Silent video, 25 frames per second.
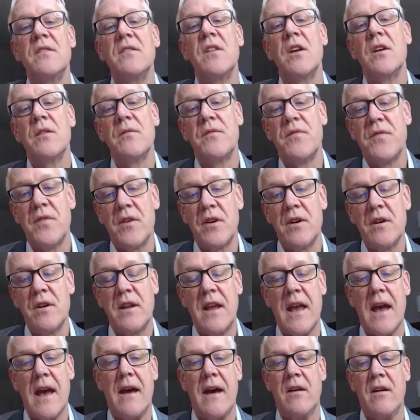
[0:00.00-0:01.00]
in the
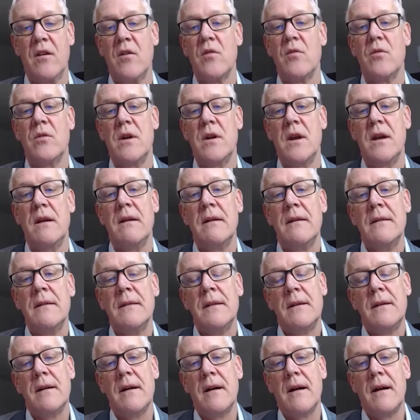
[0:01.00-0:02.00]
inferred category
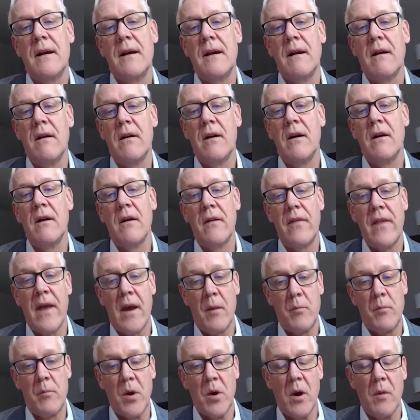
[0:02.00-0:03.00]
on
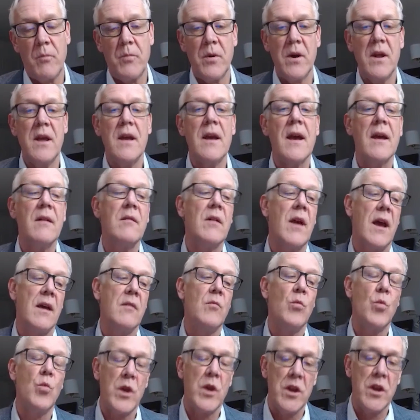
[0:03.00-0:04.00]
that property. And mm-hmm.
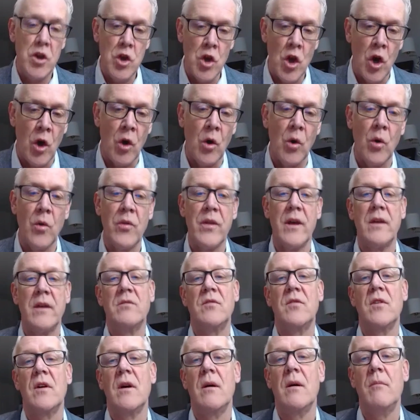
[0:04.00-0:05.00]
and we know
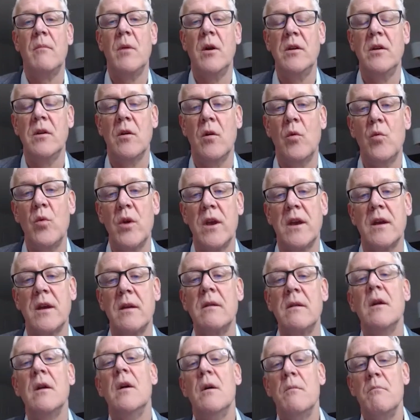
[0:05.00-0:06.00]
that you know, we
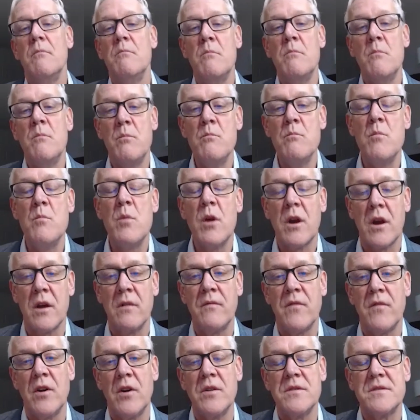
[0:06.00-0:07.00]
can
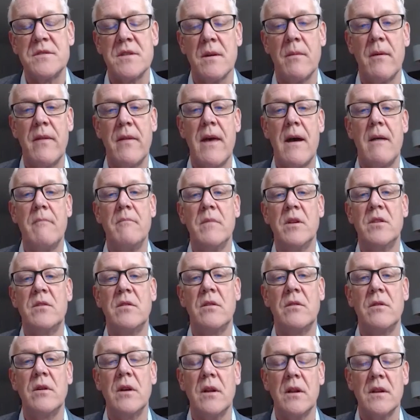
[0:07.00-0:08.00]
convert some of that
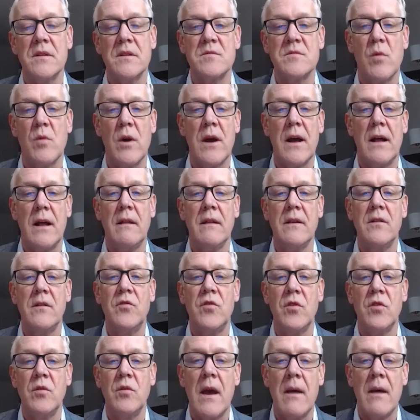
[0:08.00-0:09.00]
material as well
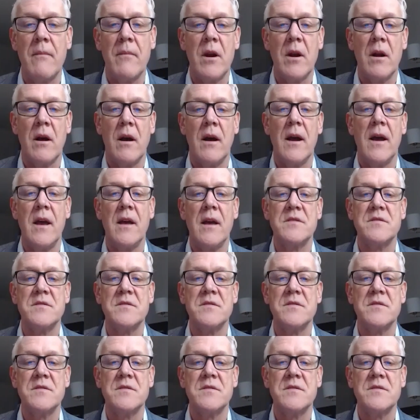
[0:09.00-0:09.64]
into M&I